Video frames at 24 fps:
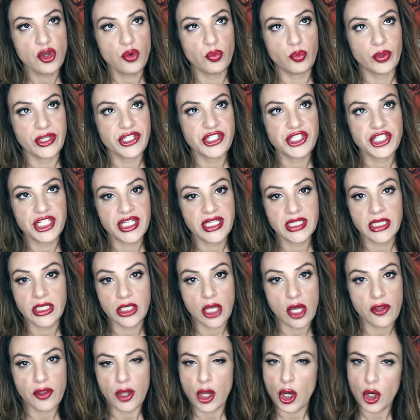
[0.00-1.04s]
the wishing and
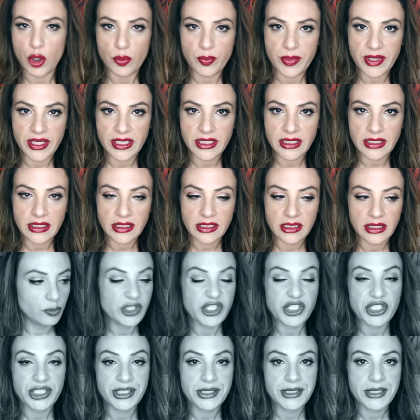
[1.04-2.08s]
all the hoping.
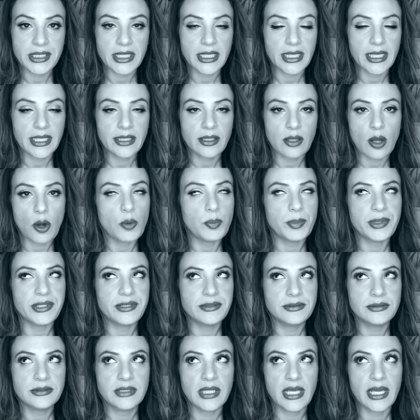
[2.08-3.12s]
Wishing and
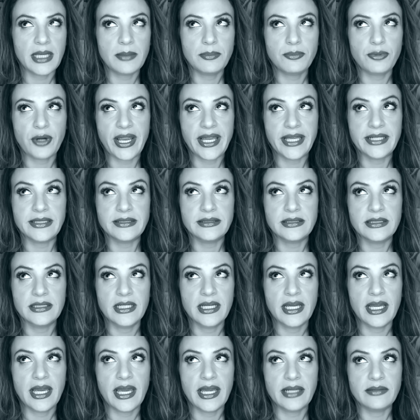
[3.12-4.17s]
hoping and praying
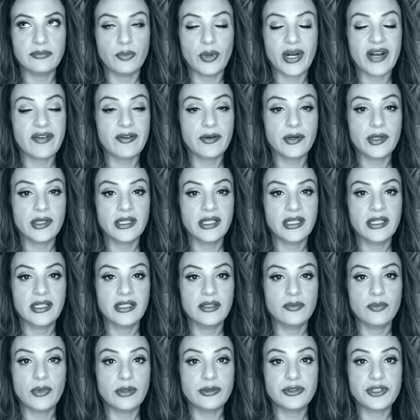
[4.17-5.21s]
and whatever
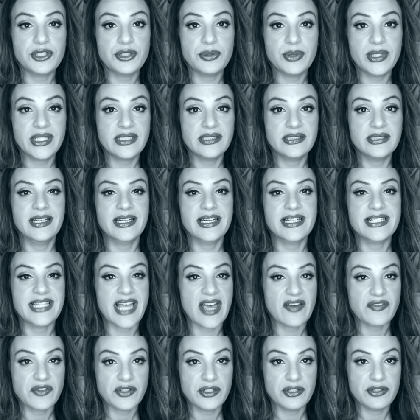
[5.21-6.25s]
won't do it. Because
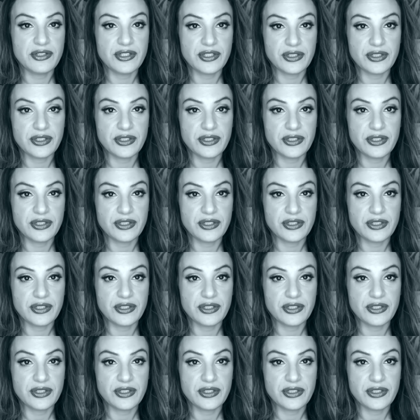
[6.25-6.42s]
after you